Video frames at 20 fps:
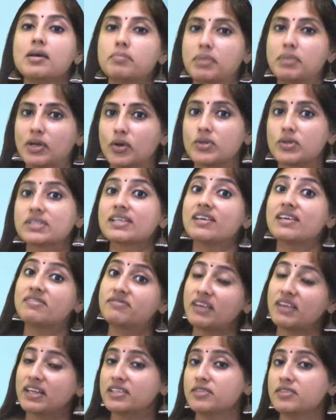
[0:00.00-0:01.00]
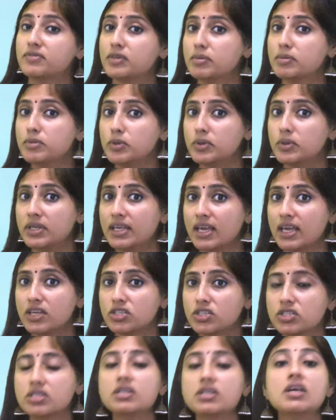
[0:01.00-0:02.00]
Because effective
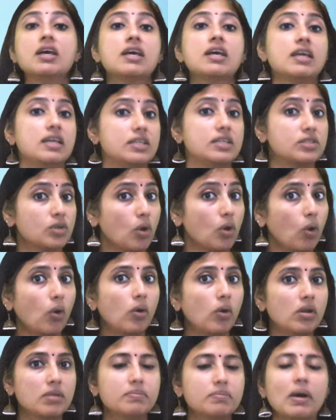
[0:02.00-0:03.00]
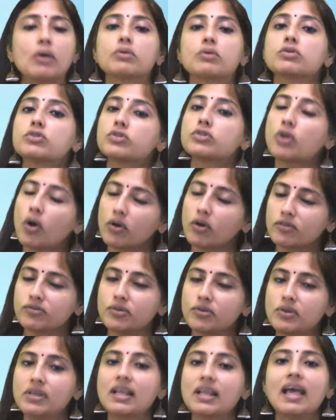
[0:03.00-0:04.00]
communication is all about
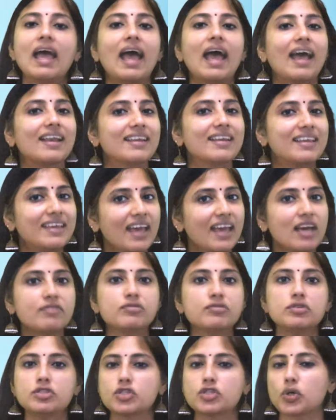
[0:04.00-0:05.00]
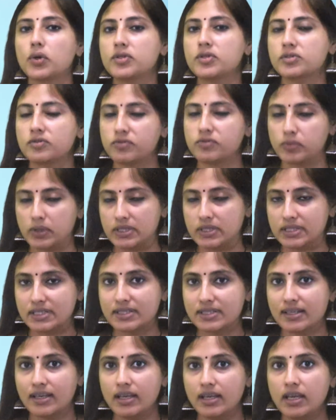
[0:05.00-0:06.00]
thoughtful and careful choice of
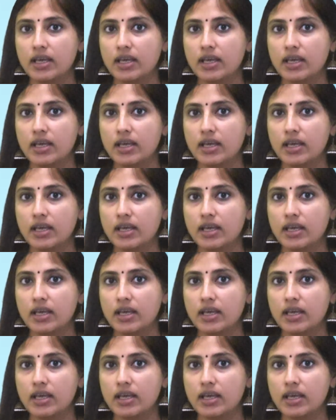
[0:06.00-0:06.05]
words,